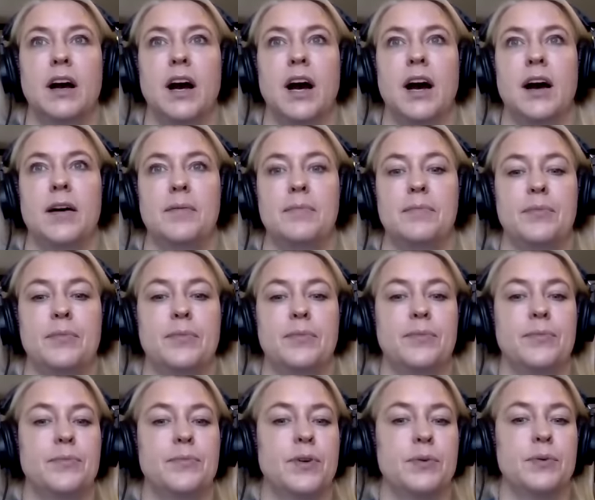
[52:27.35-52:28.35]

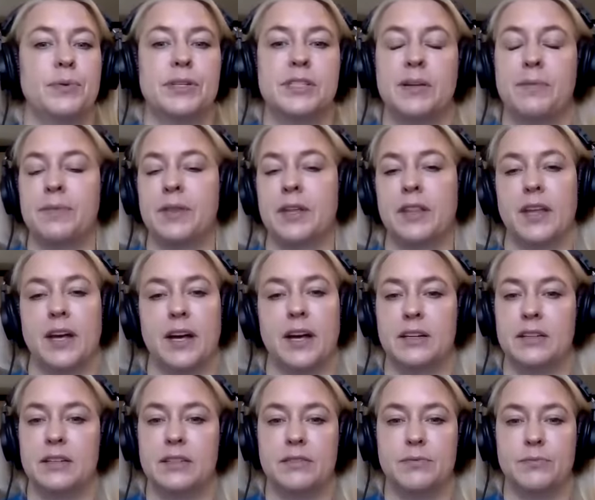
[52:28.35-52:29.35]
it was something
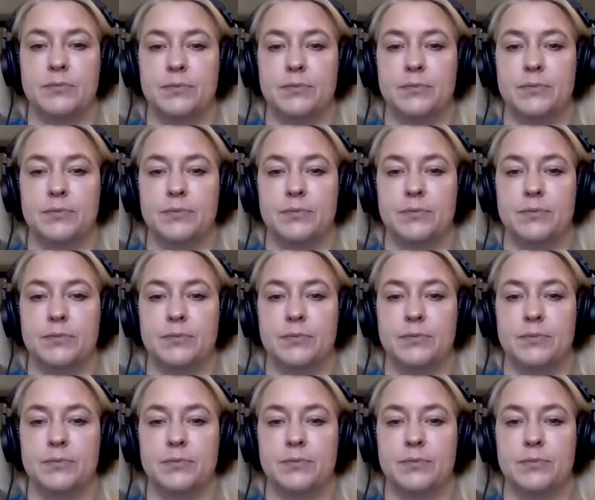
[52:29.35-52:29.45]
that